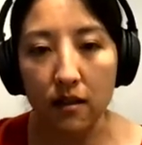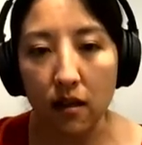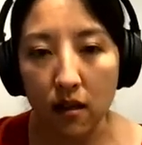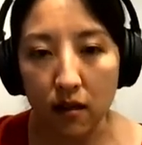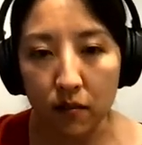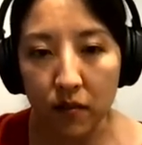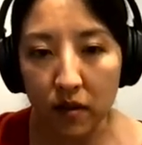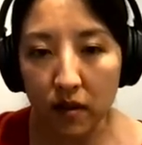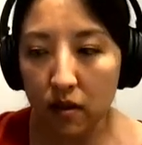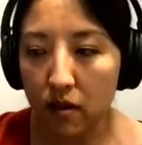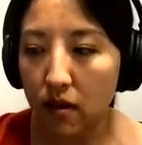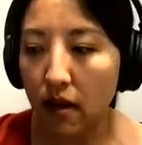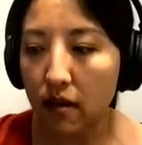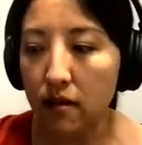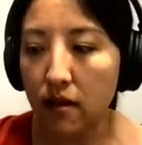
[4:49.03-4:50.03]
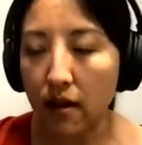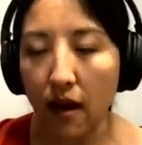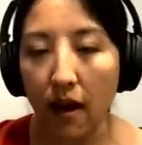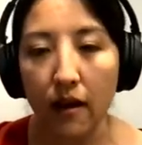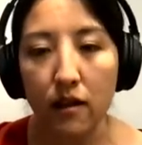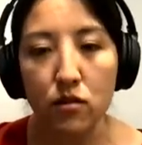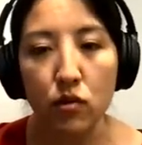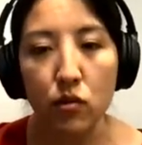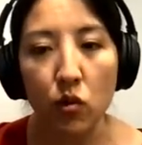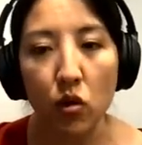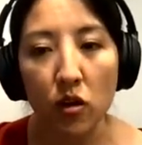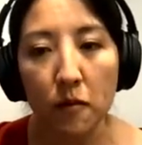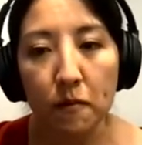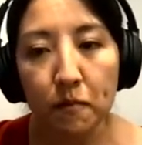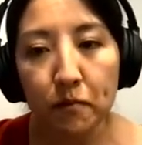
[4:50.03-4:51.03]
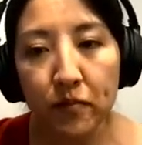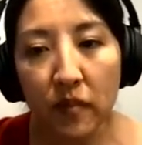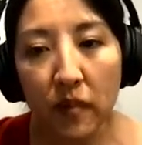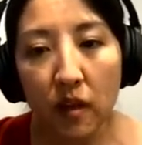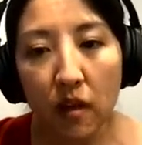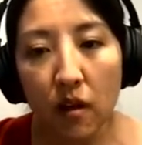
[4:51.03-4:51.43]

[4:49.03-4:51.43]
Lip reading: get that highest reward.